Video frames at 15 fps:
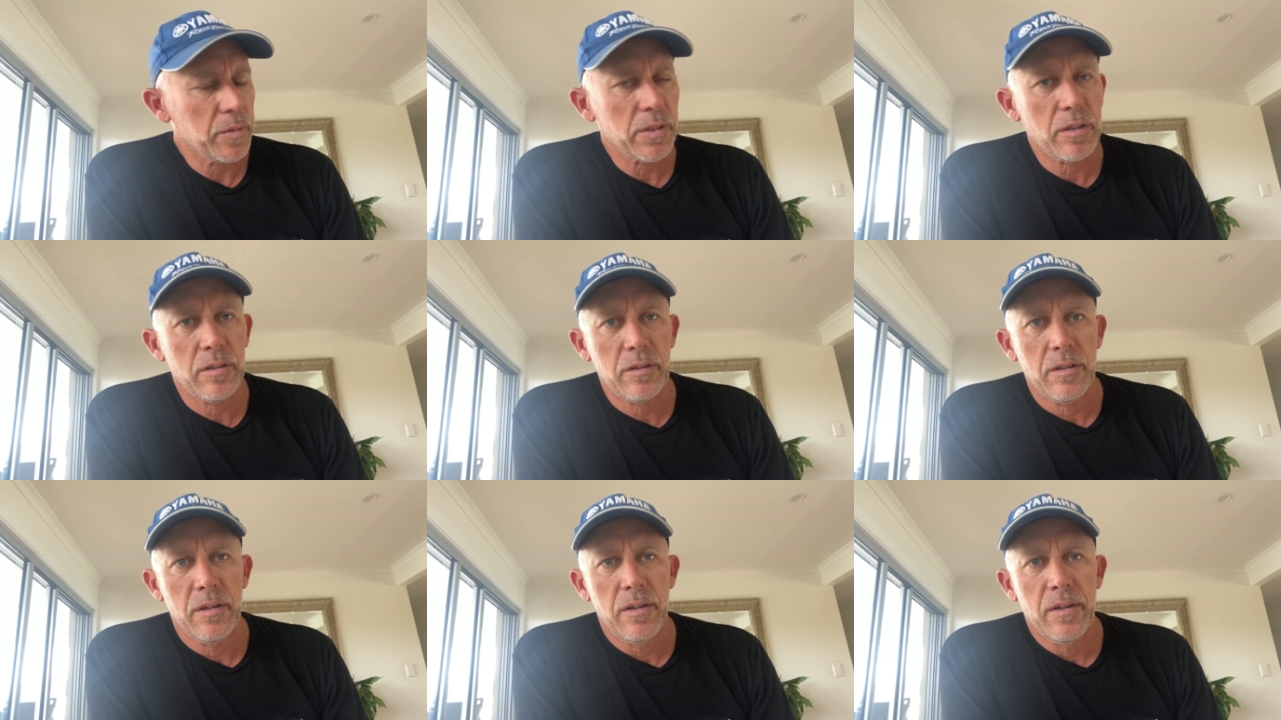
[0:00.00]

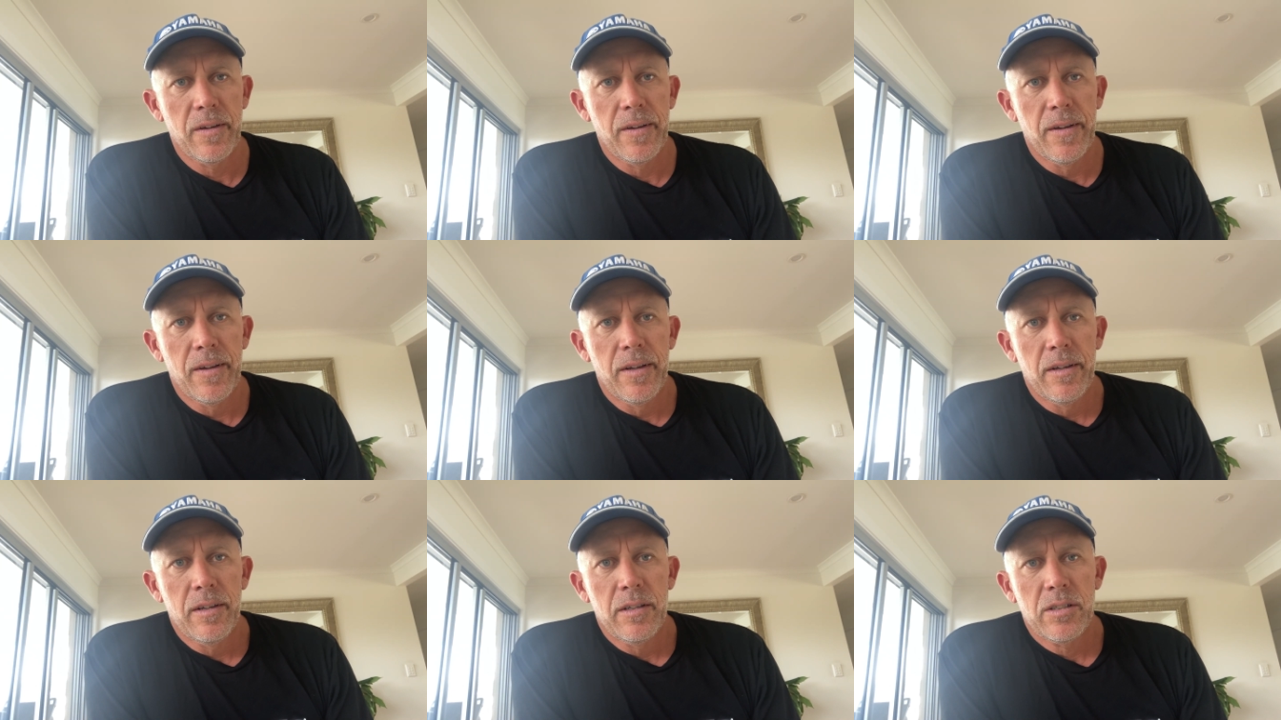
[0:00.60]
So
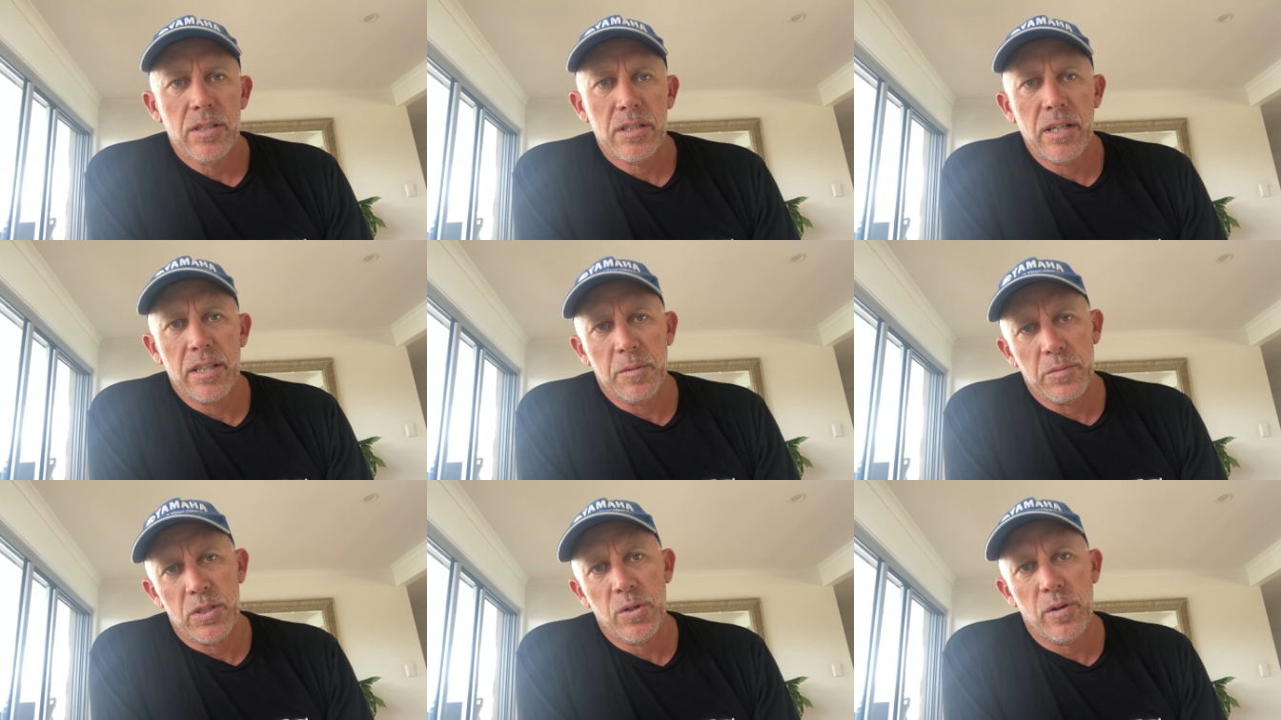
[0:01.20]
just let
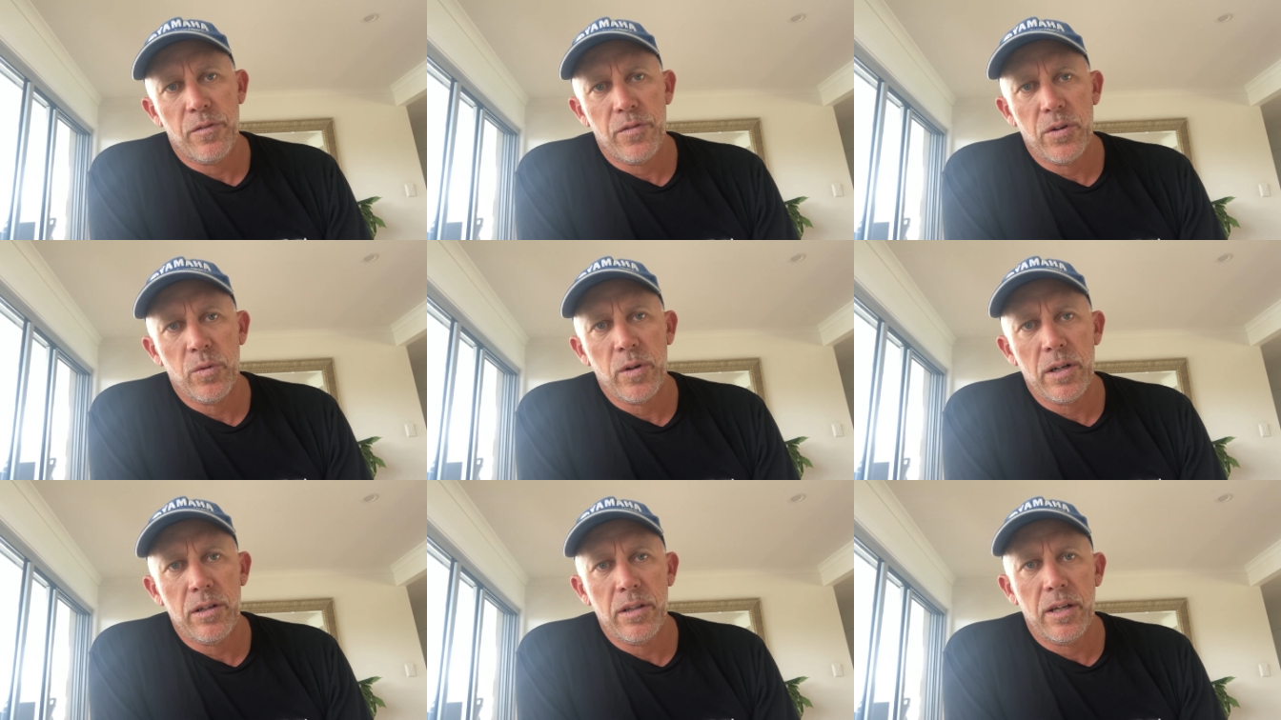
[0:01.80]
them chew it for a while.